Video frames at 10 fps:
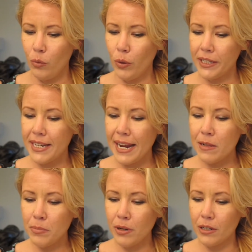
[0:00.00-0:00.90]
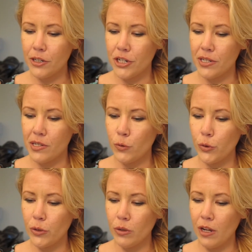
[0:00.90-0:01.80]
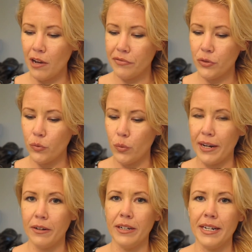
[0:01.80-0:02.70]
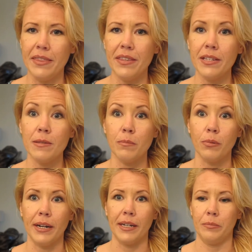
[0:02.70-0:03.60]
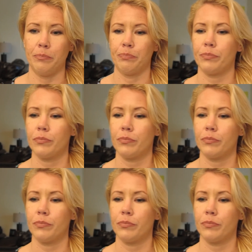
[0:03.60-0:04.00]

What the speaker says: What nail polishes do you love to wear in the spring?